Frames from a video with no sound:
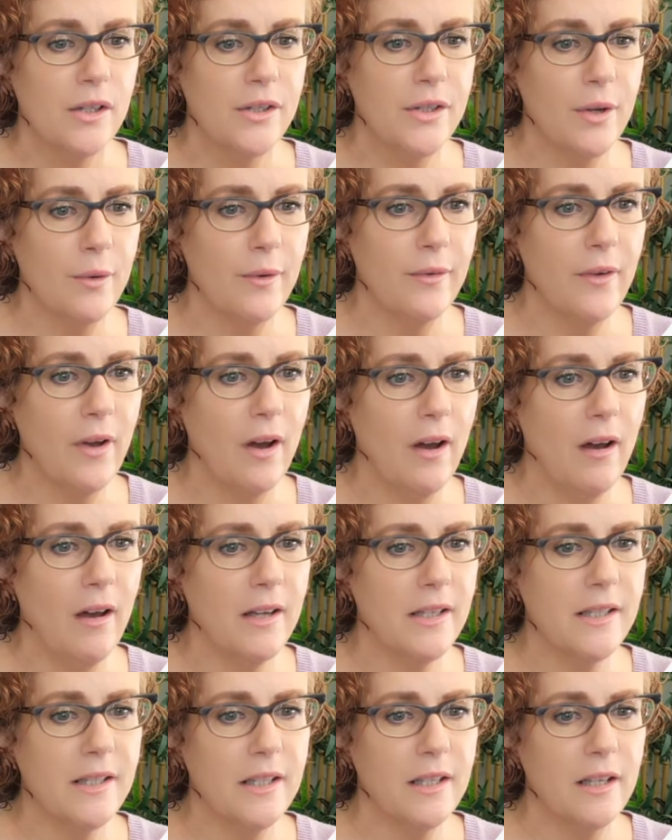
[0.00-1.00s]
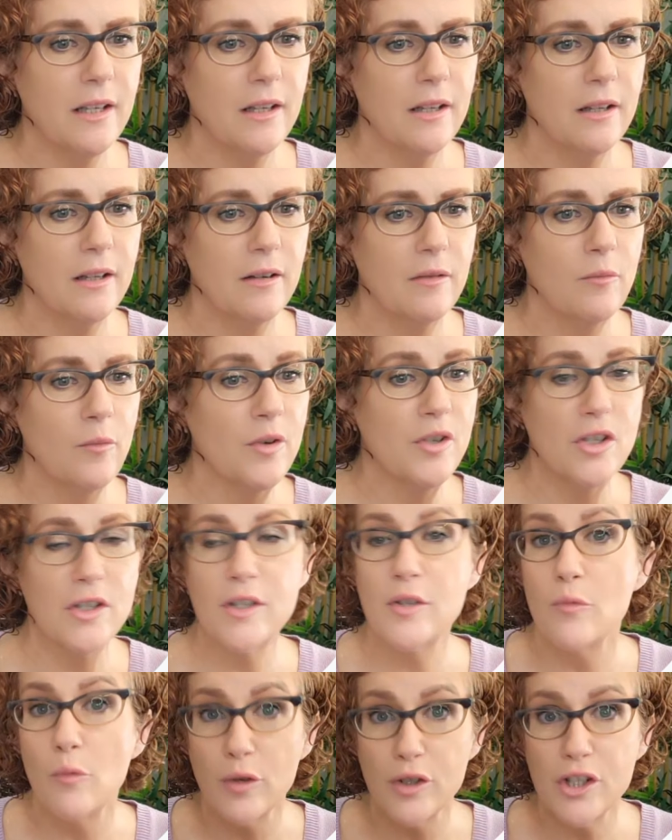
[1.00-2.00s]
So we're
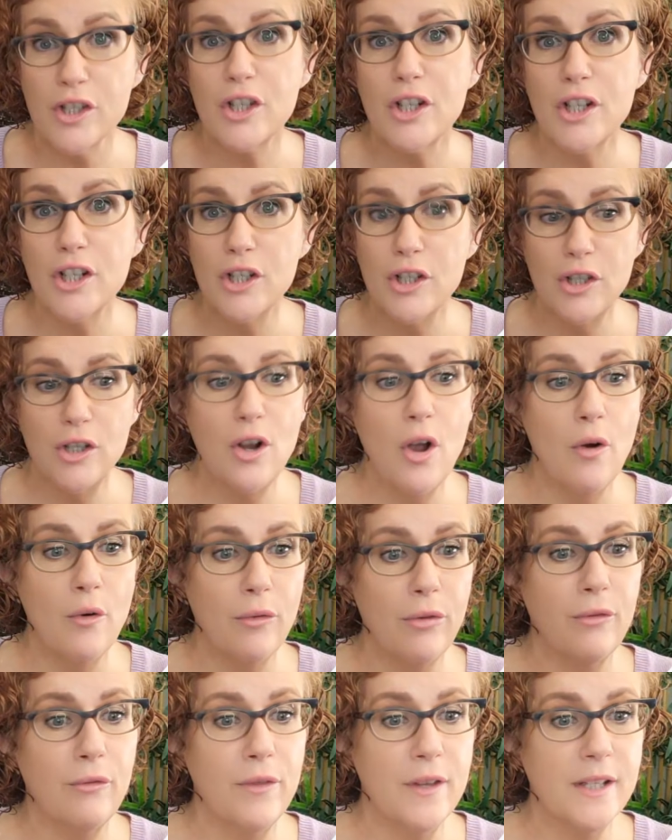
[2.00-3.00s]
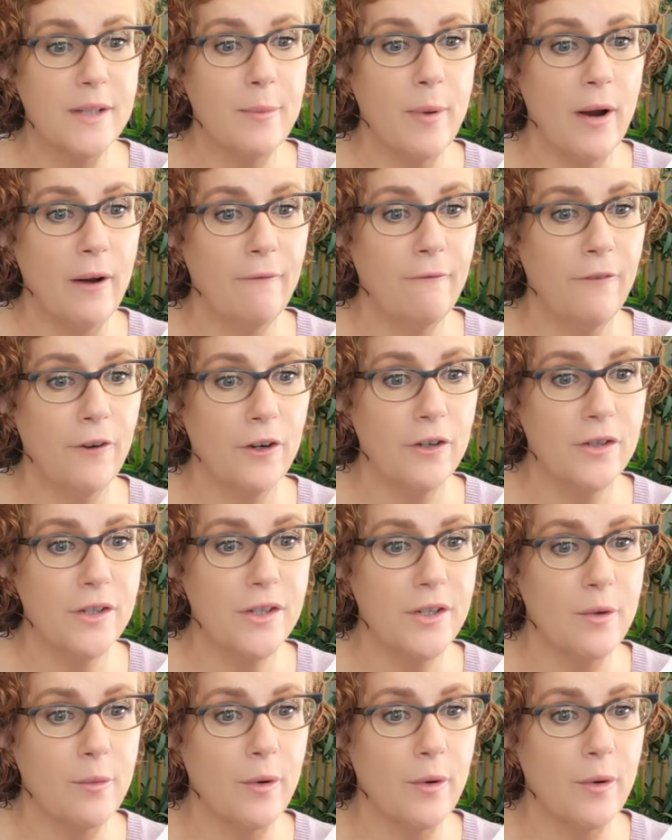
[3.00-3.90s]
just going to go through this part first.